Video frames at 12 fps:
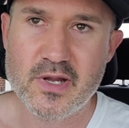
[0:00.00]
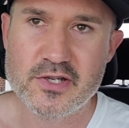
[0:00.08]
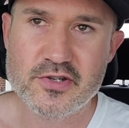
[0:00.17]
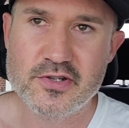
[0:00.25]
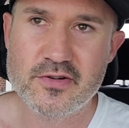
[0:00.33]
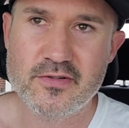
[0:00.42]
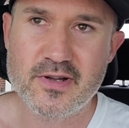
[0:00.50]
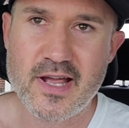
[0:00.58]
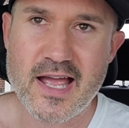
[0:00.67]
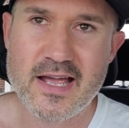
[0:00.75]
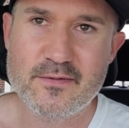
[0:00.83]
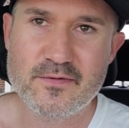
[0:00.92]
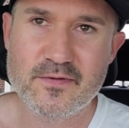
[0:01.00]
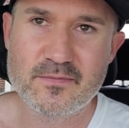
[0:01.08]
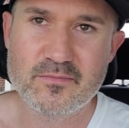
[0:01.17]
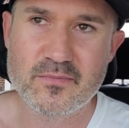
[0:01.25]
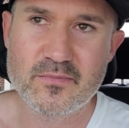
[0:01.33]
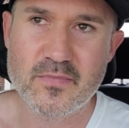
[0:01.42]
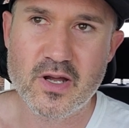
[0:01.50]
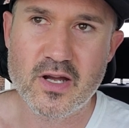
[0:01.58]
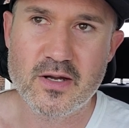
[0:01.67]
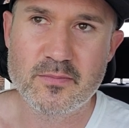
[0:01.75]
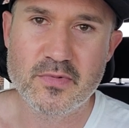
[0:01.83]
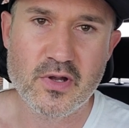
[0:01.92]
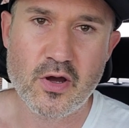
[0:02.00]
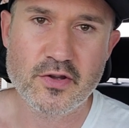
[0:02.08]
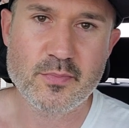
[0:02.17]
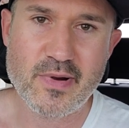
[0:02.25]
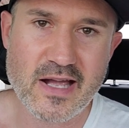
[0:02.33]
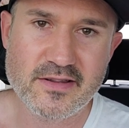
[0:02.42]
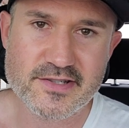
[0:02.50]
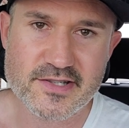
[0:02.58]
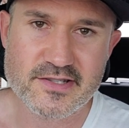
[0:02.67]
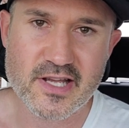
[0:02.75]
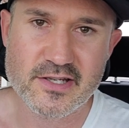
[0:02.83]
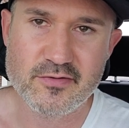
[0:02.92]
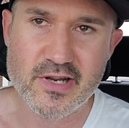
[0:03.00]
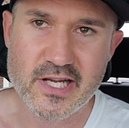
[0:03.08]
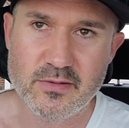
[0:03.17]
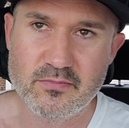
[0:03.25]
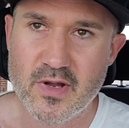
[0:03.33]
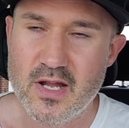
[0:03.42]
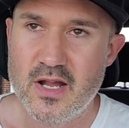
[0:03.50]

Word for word: Make sure you have um, all the policies that you need